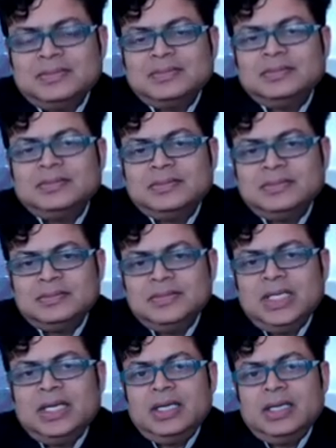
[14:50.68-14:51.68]

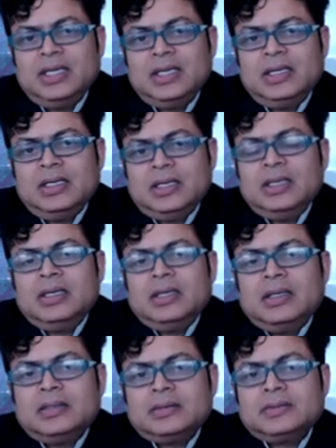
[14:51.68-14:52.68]

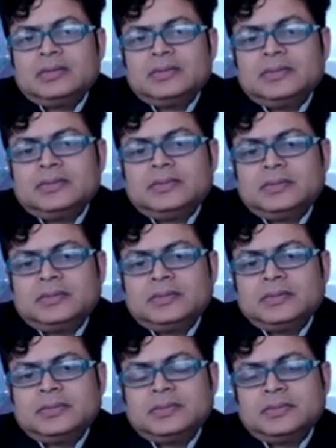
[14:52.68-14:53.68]

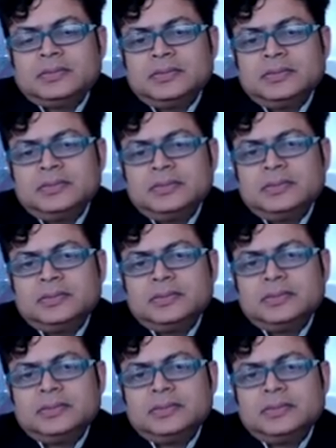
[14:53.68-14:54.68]

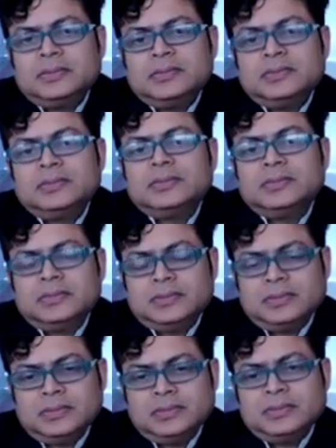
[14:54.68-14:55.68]

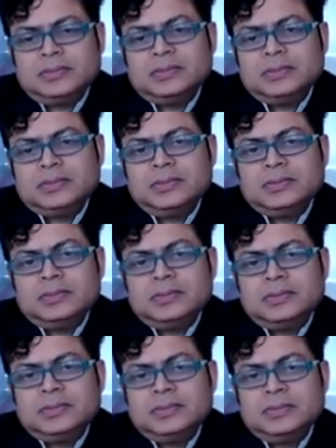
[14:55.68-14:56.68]

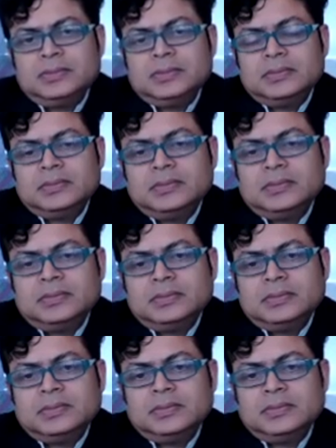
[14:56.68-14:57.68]

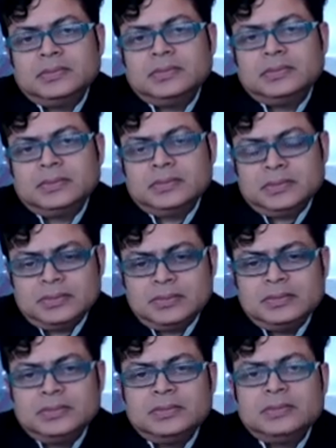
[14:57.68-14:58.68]
(not speaking)